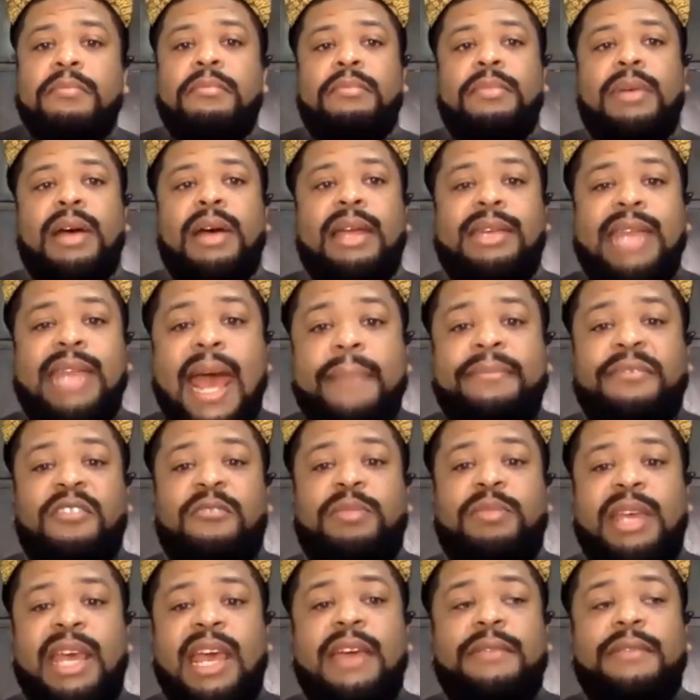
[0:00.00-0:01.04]
Adaptive
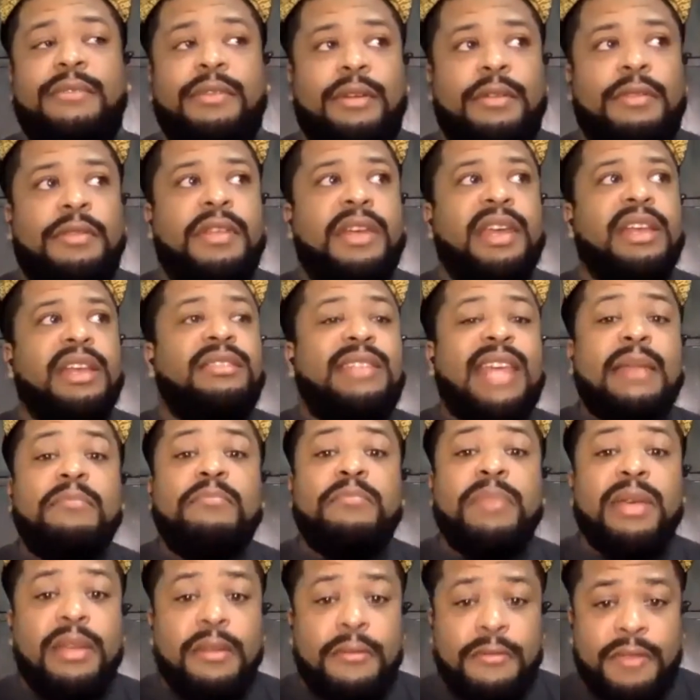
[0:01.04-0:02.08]
behavior are things
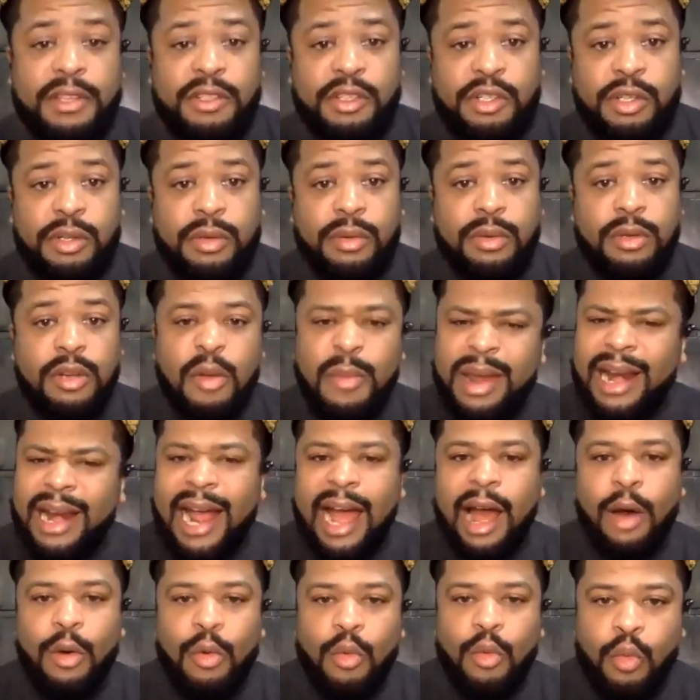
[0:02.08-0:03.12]
that benefit you. No matter
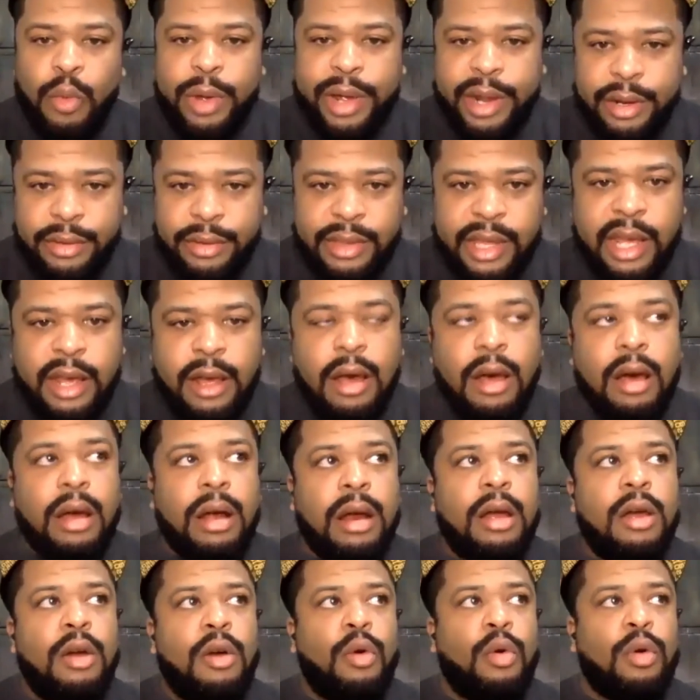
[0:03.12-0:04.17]
how weird they
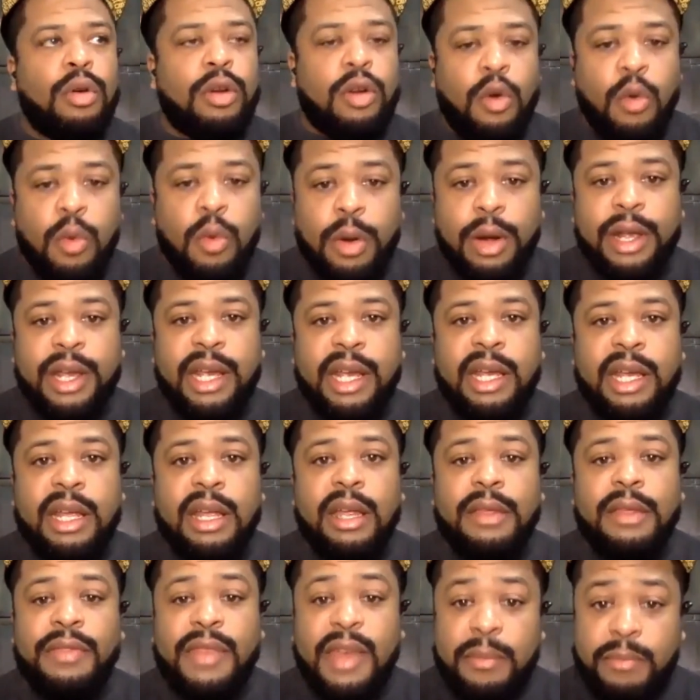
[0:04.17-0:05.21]
are or quirky,
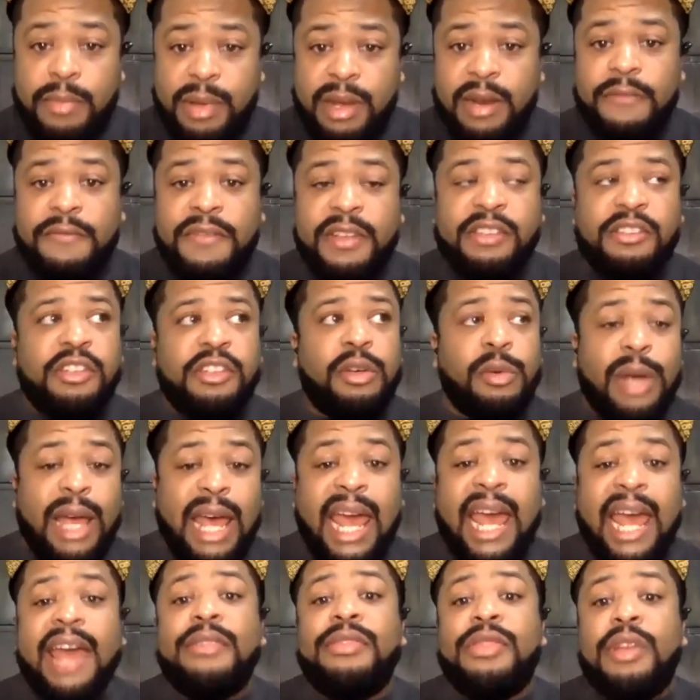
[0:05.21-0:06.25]
they benefit you
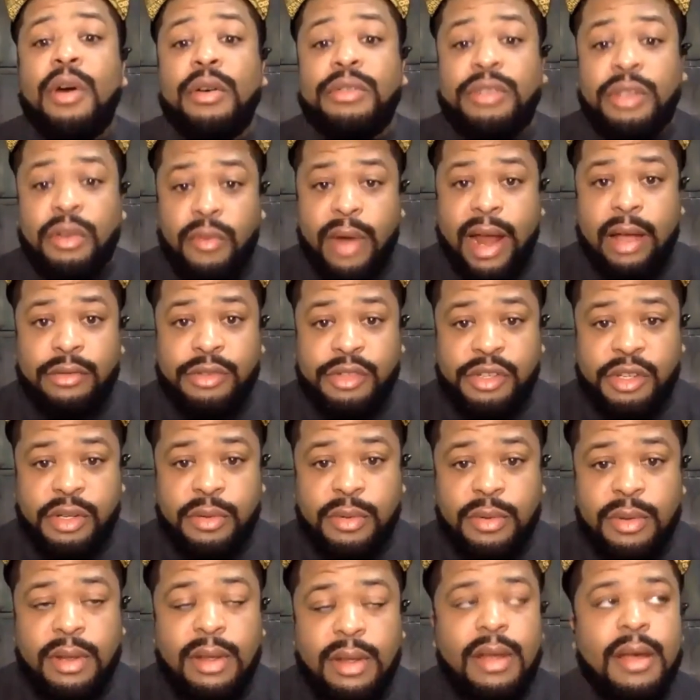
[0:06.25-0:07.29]
and those around you.
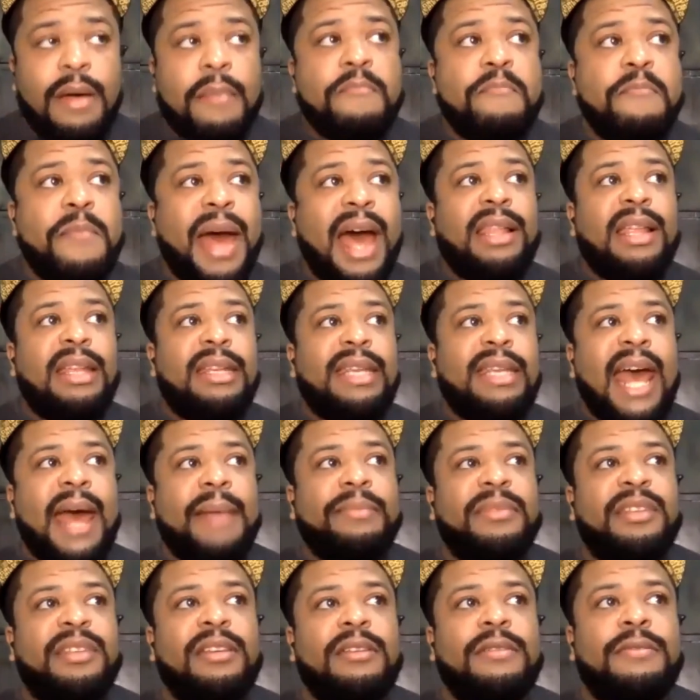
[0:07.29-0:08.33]

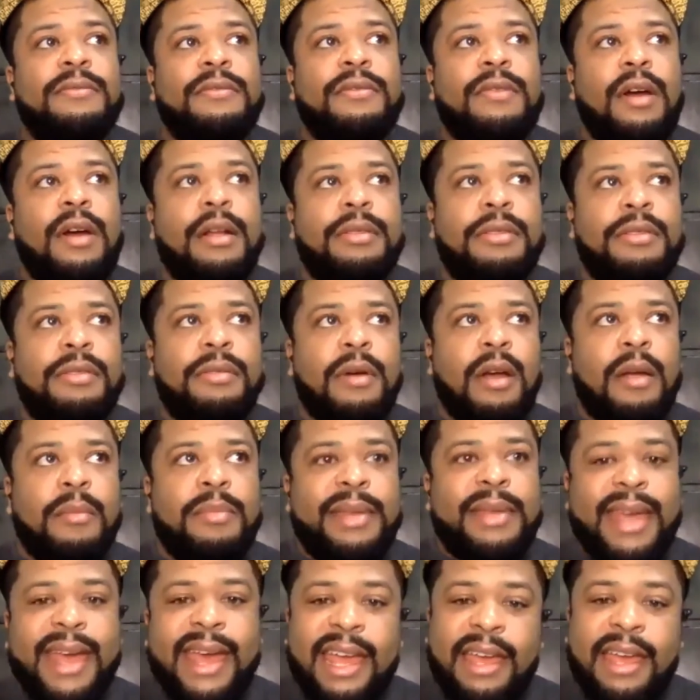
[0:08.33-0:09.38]
Maladaptive are
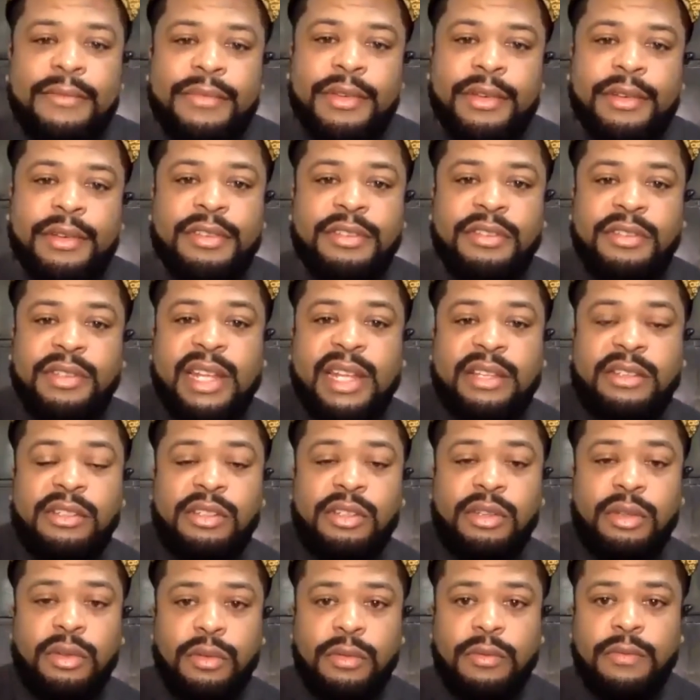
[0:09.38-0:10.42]
behaviors that
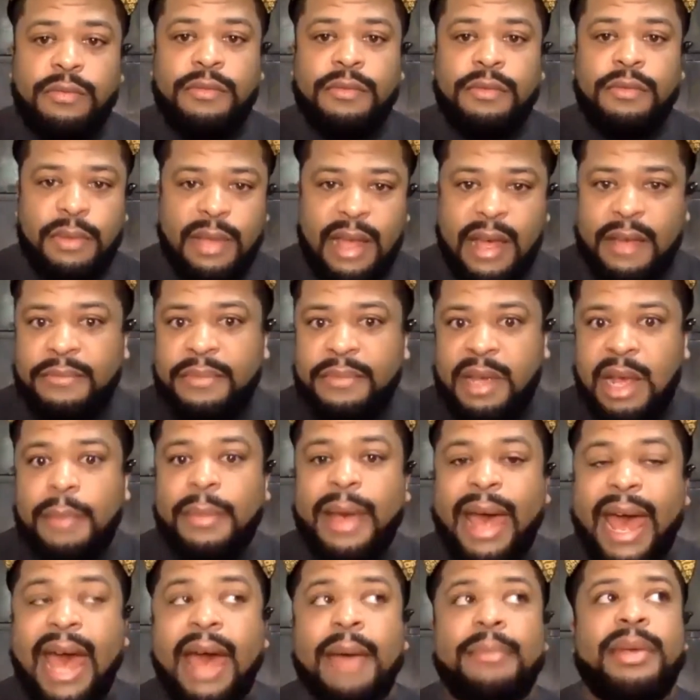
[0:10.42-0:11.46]
you have become
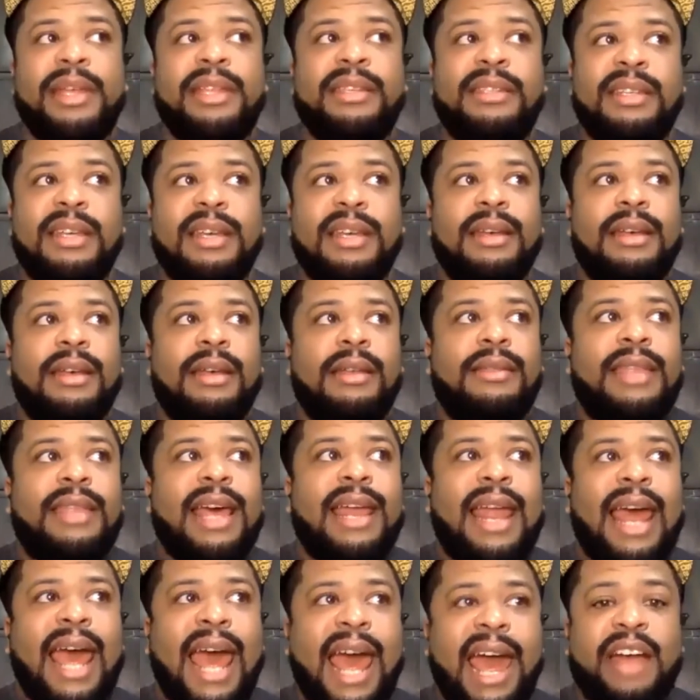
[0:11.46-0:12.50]
habits
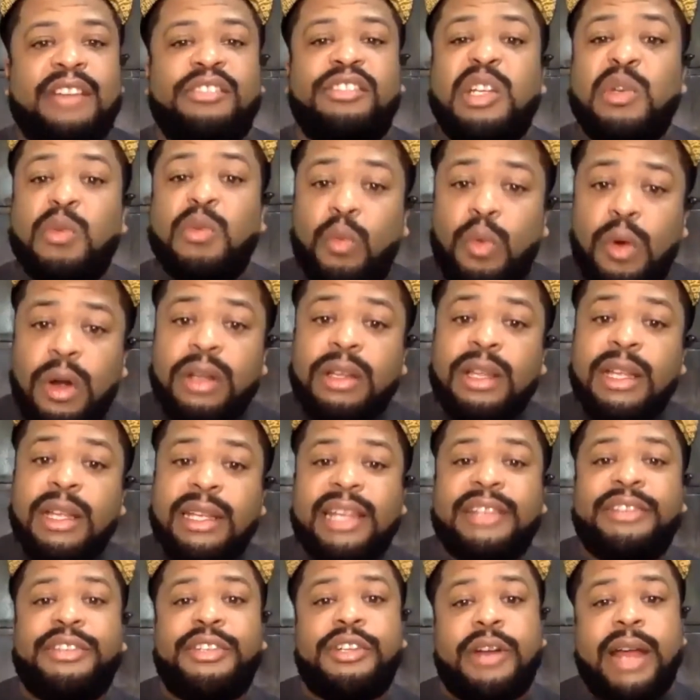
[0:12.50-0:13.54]
that actually work
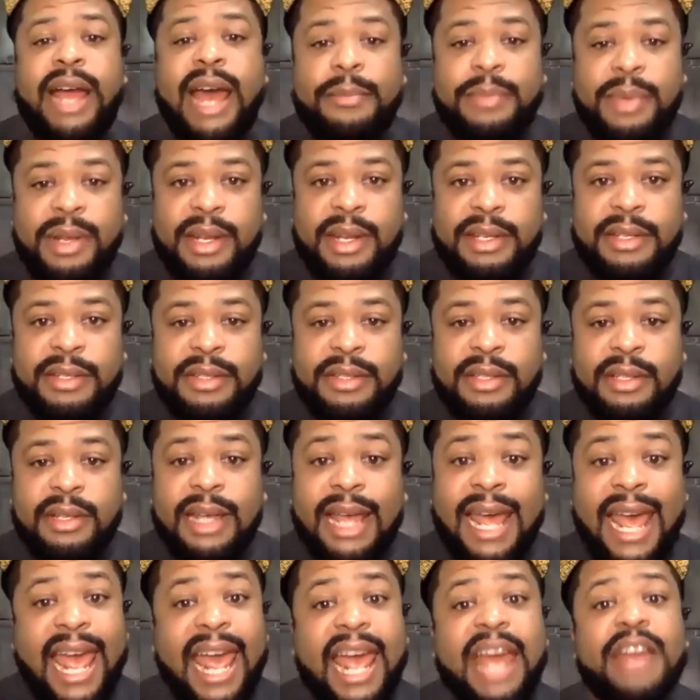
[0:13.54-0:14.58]
against your happiness
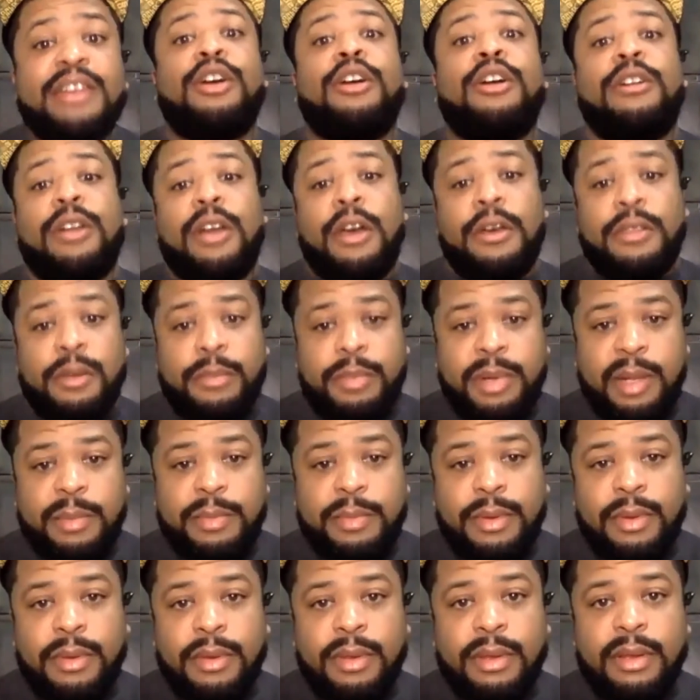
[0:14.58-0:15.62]
and hurt other people.